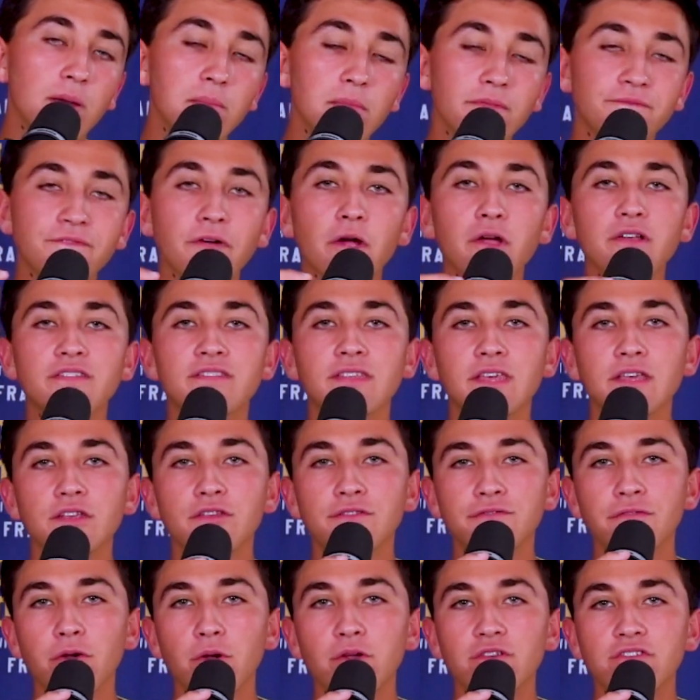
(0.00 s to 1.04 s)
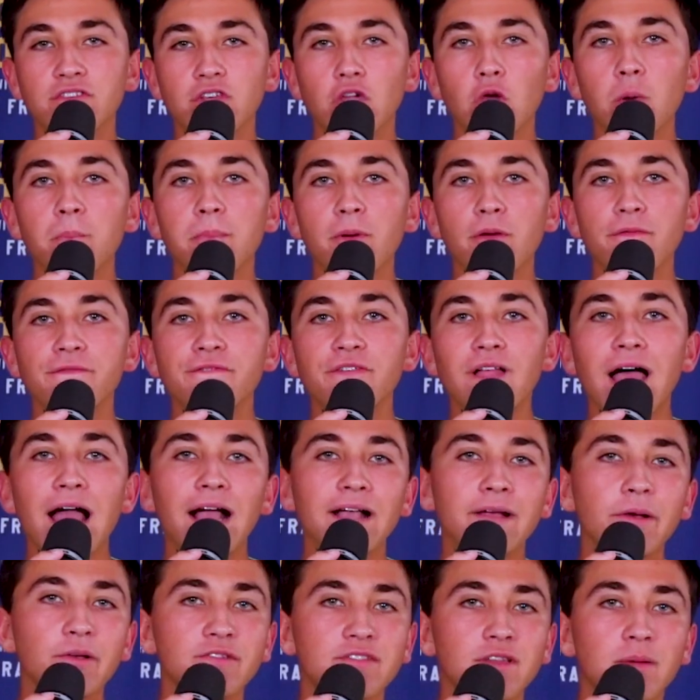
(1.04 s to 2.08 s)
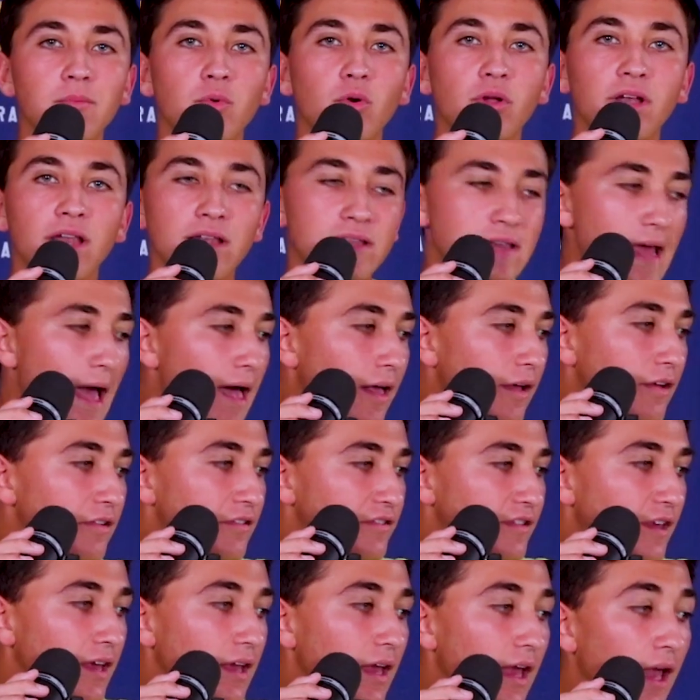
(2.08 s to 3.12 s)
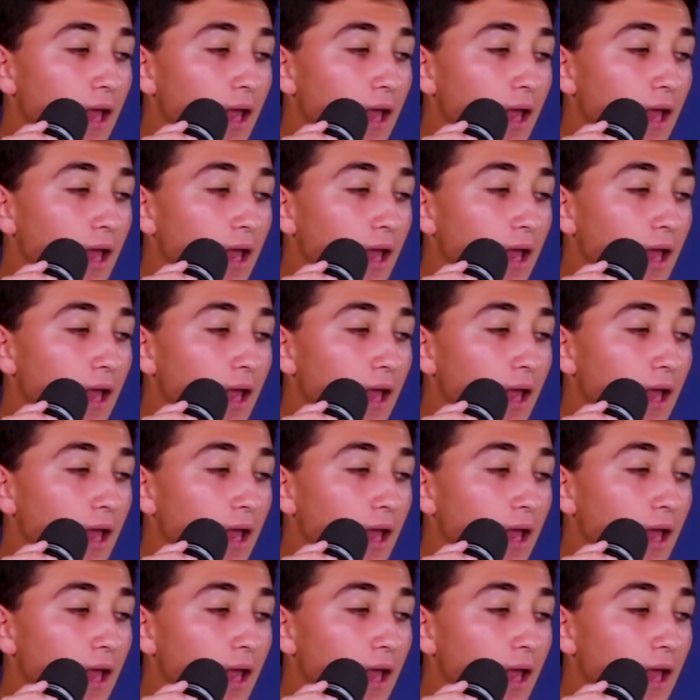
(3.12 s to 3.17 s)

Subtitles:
but first things first, Cooper Flag goes number 1 to Dallas.